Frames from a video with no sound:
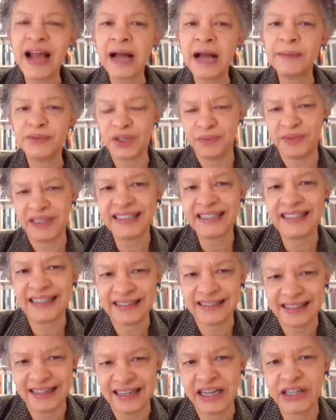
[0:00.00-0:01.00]
optimistic
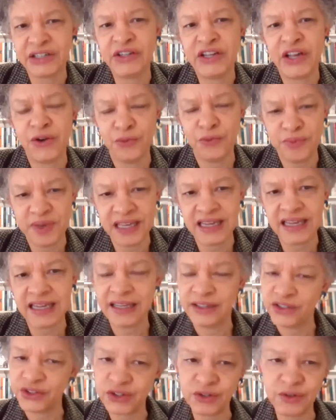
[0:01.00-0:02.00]
scenario be
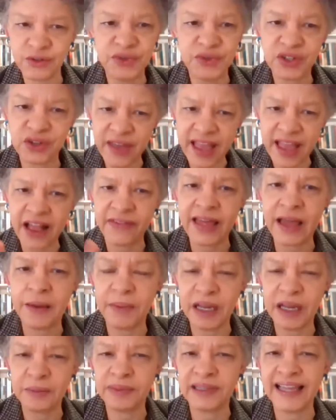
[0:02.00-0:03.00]
in terms of how that
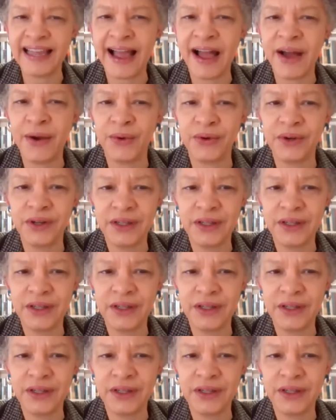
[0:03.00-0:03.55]
might play out?